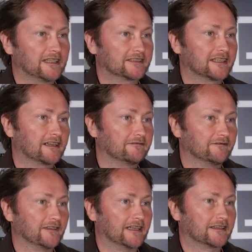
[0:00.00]
instead
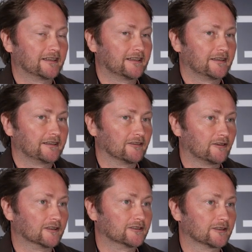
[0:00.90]
of like
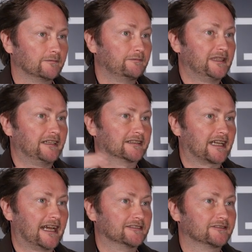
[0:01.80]
long-term being
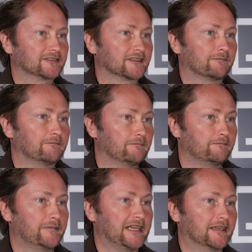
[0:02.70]
tied to some
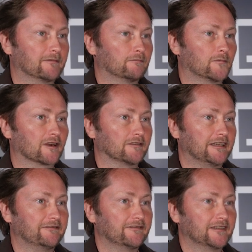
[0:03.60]
big
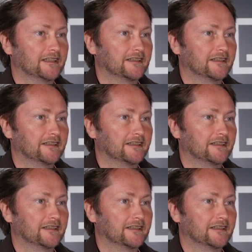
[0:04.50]
monolith